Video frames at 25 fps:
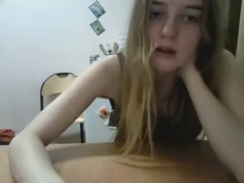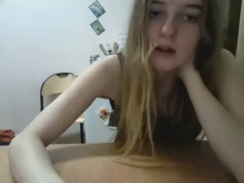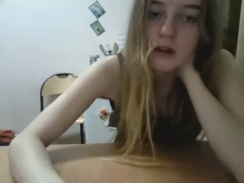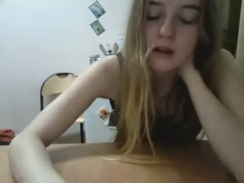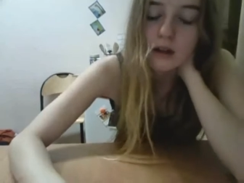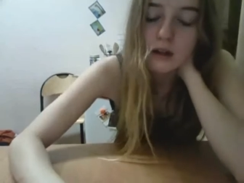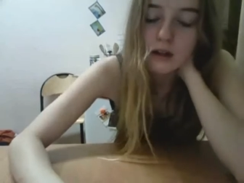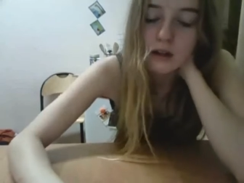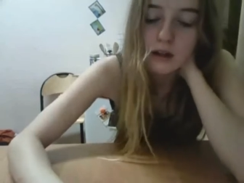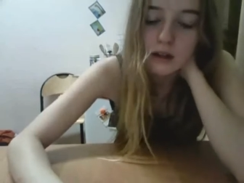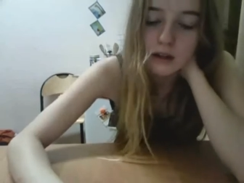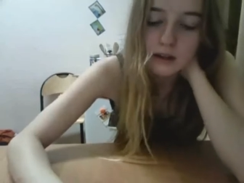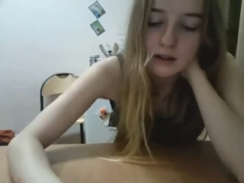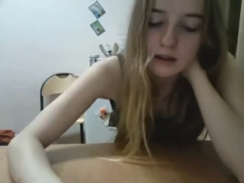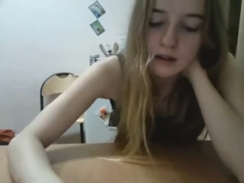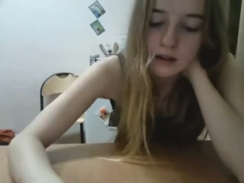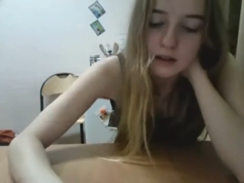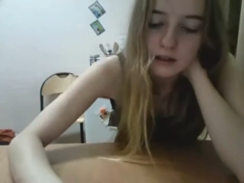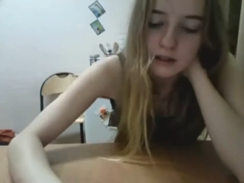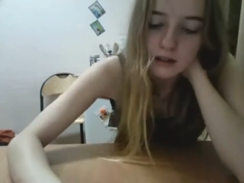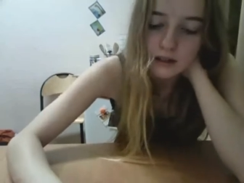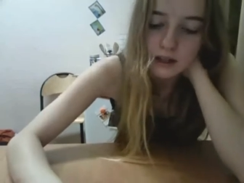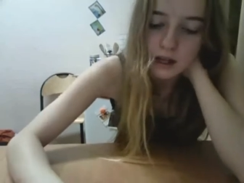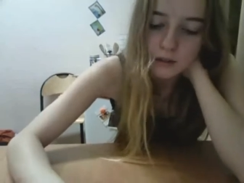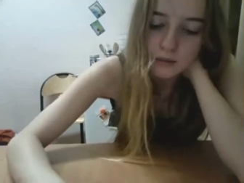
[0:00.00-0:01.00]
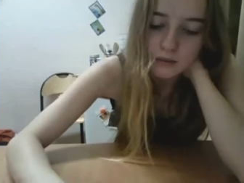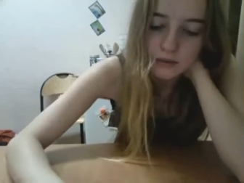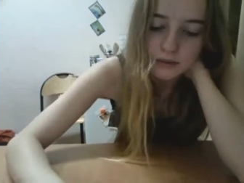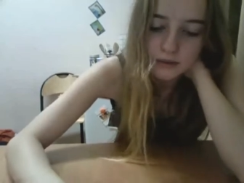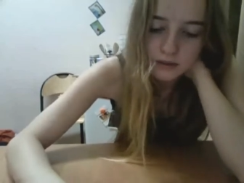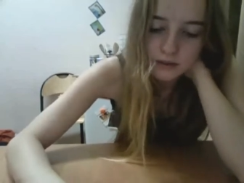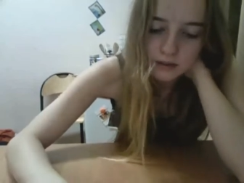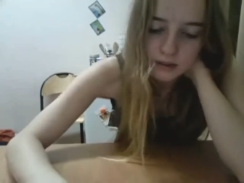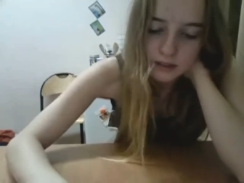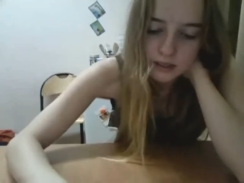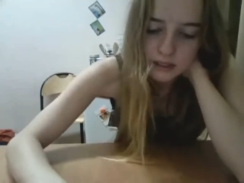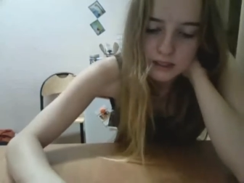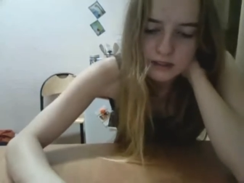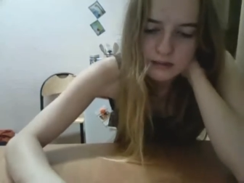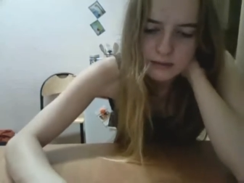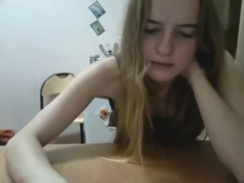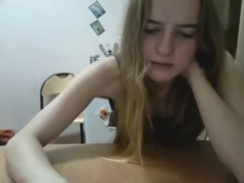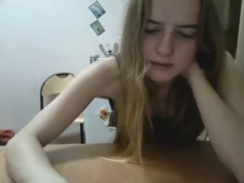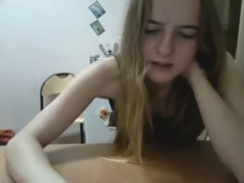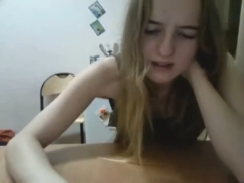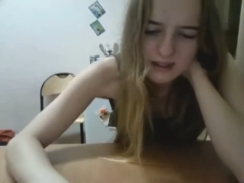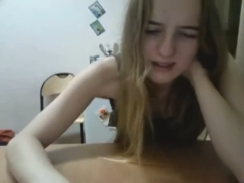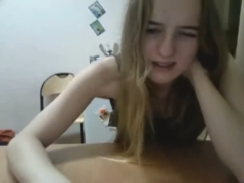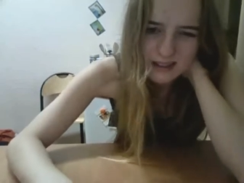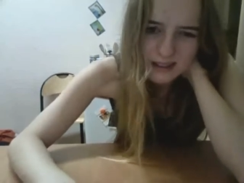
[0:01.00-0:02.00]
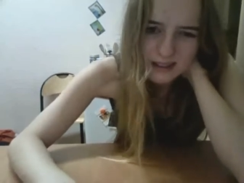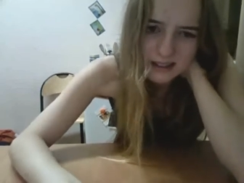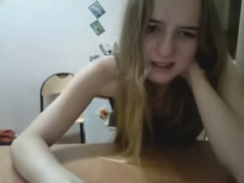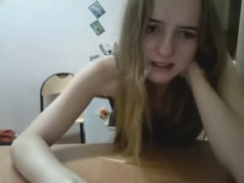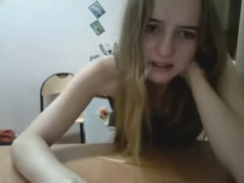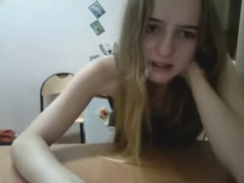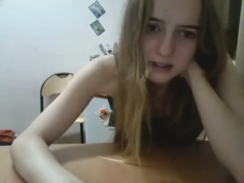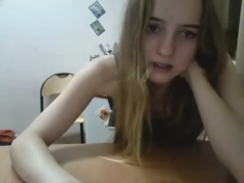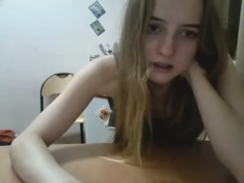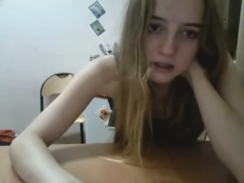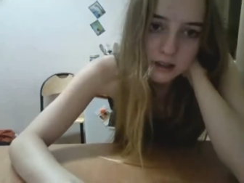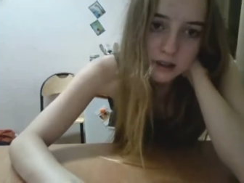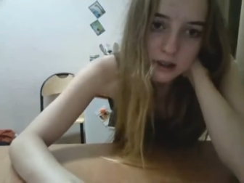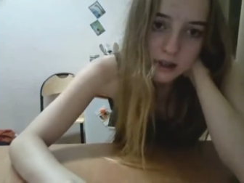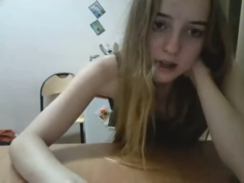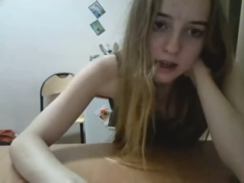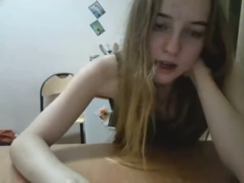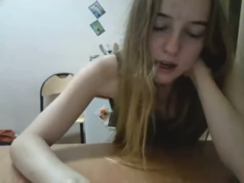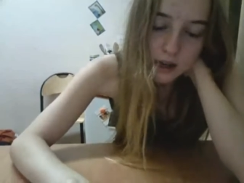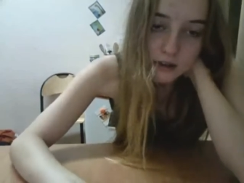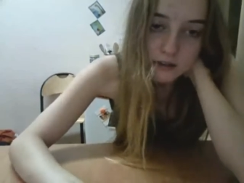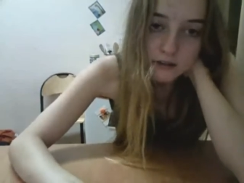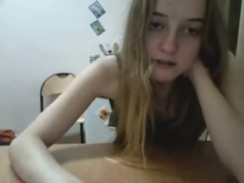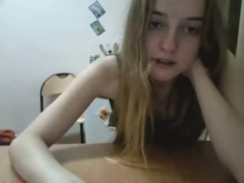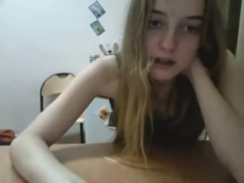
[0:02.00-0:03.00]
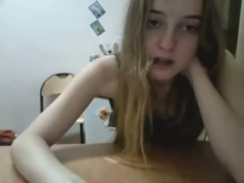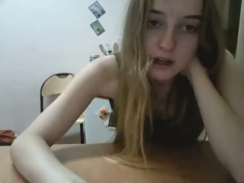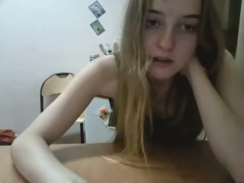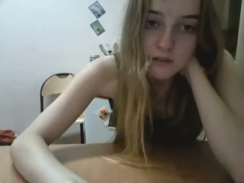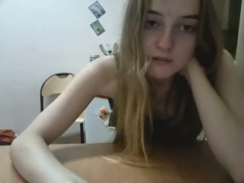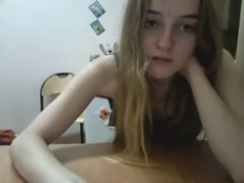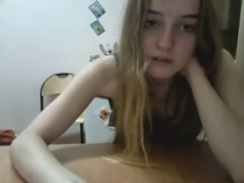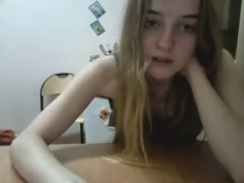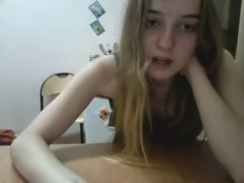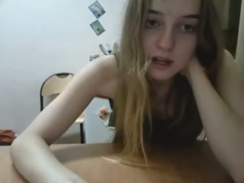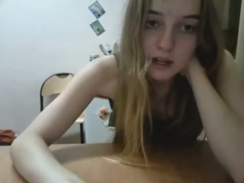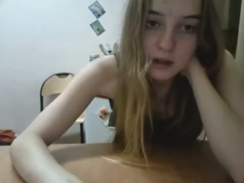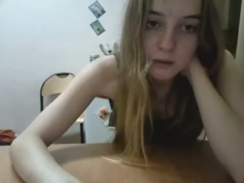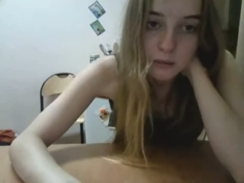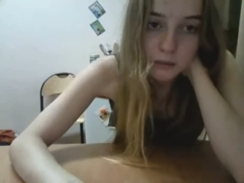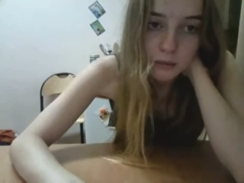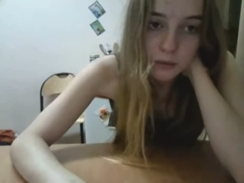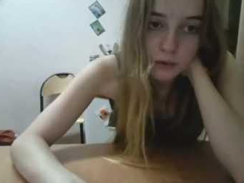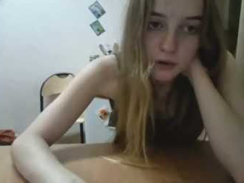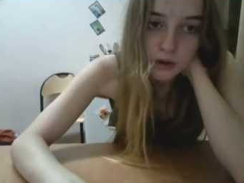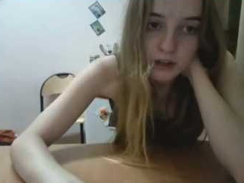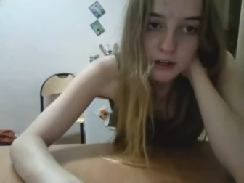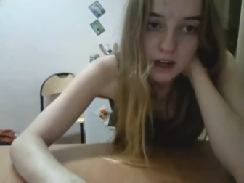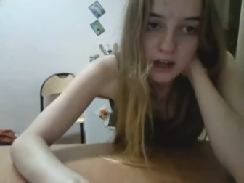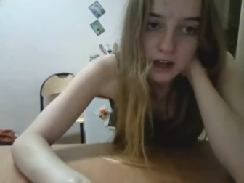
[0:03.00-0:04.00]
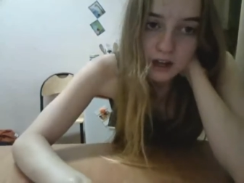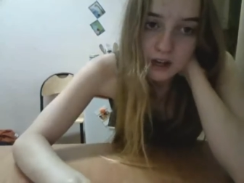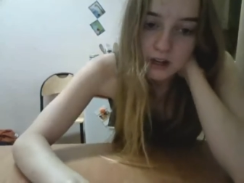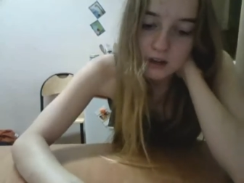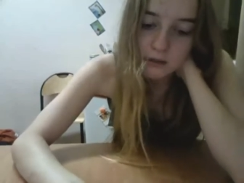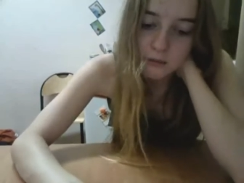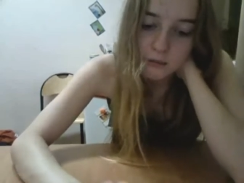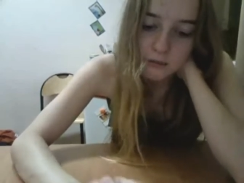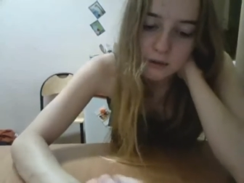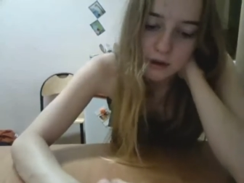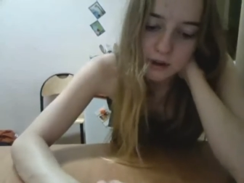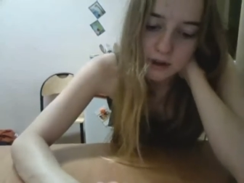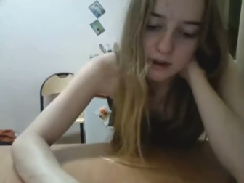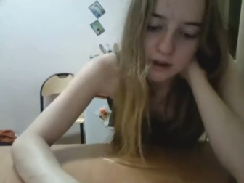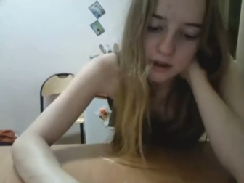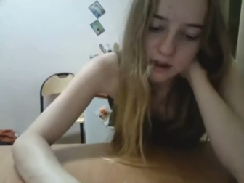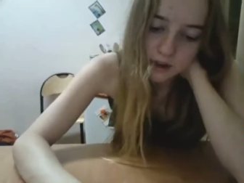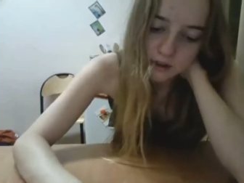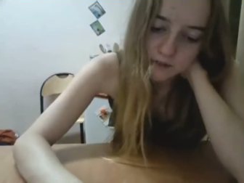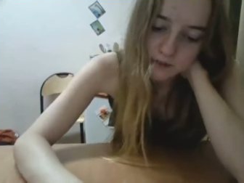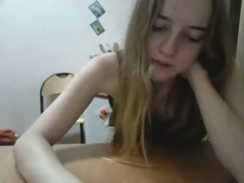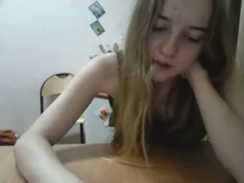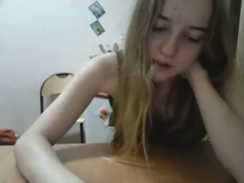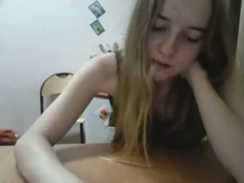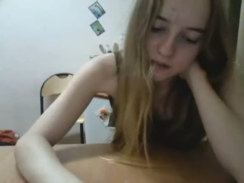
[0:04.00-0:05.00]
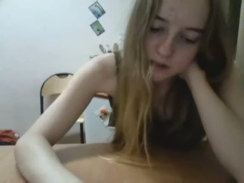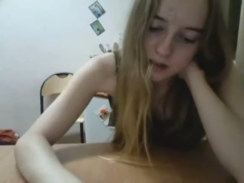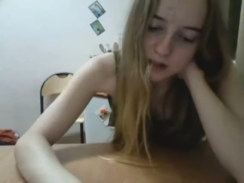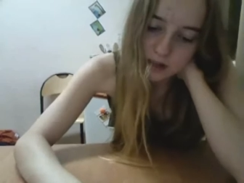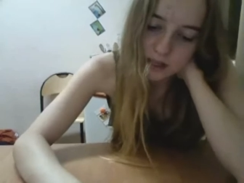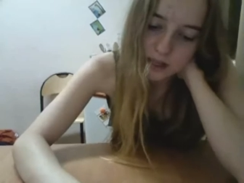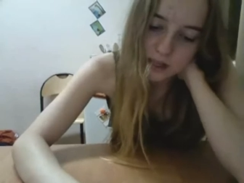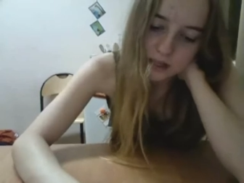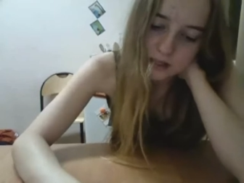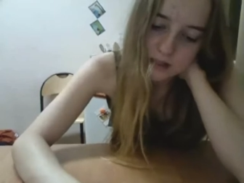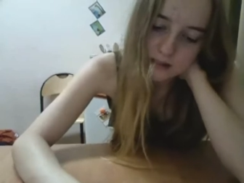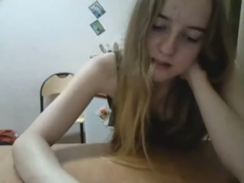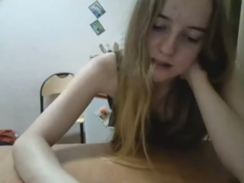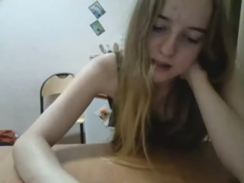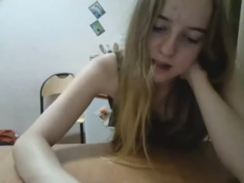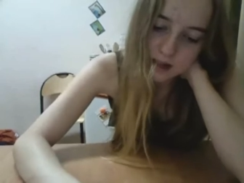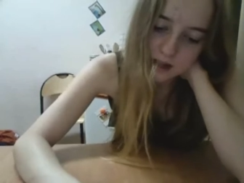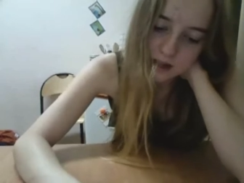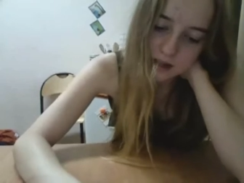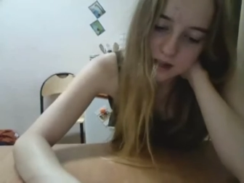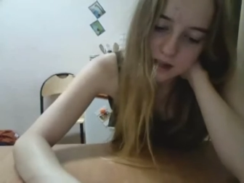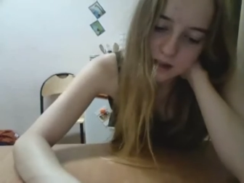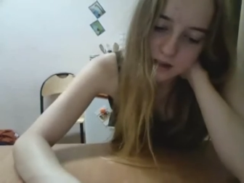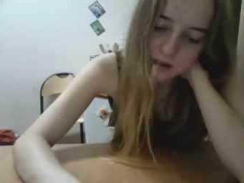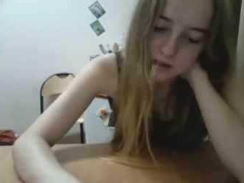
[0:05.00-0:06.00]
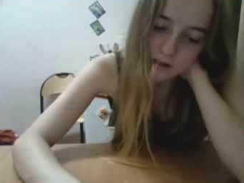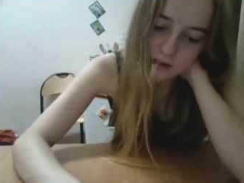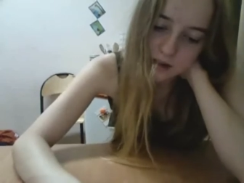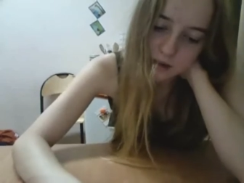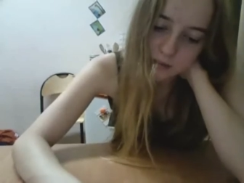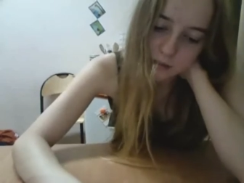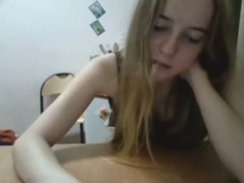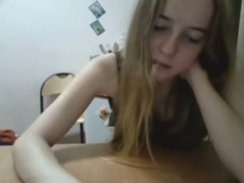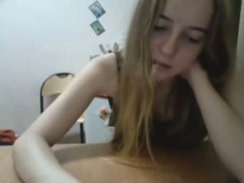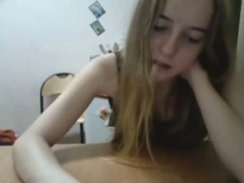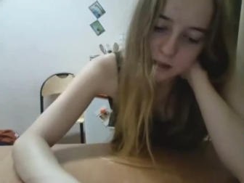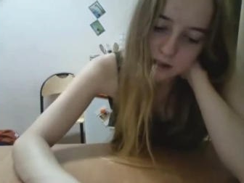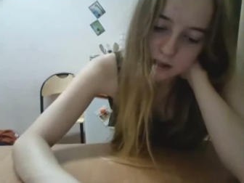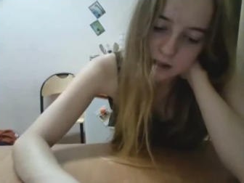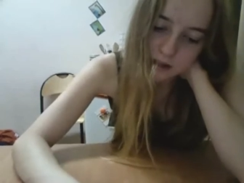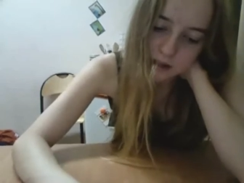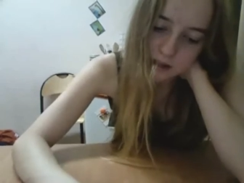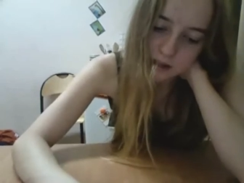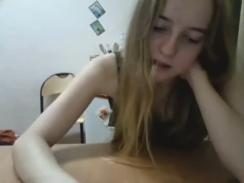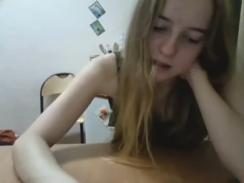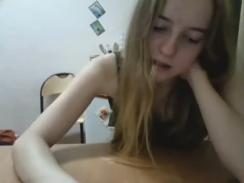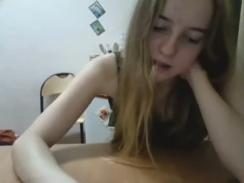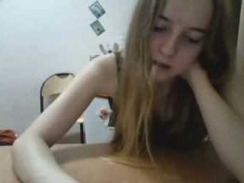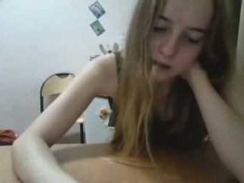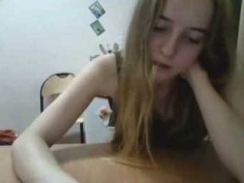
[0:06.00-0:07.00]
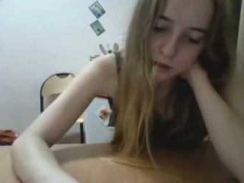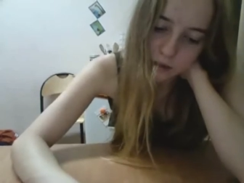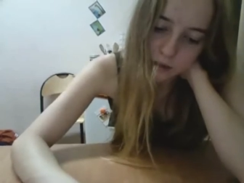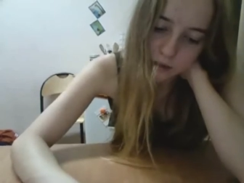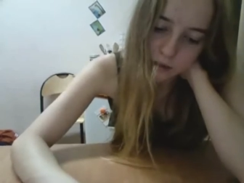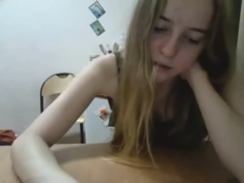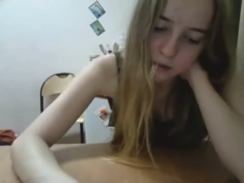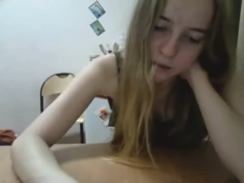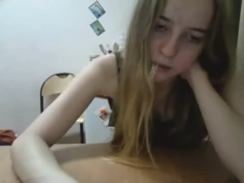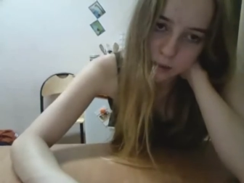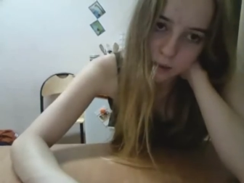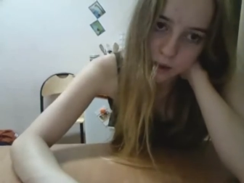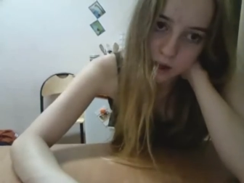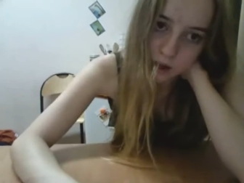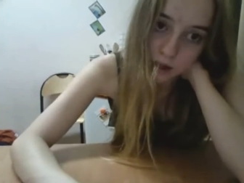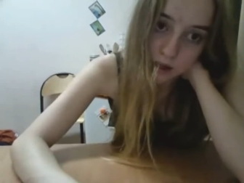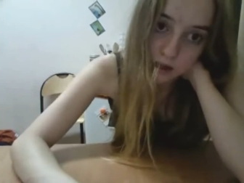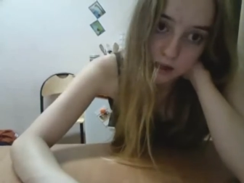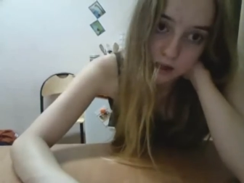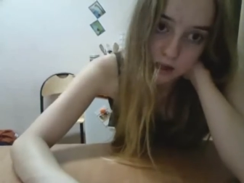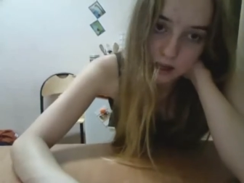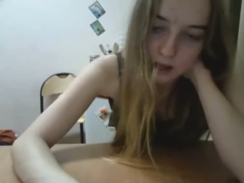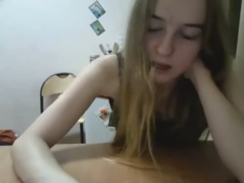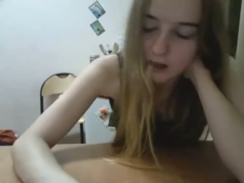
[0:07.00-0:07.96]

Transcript: Uh, did the chemistry test, which I was kind of getting bored at in the middle of, didn't really understand it, so I'm thinking it didn't go too well.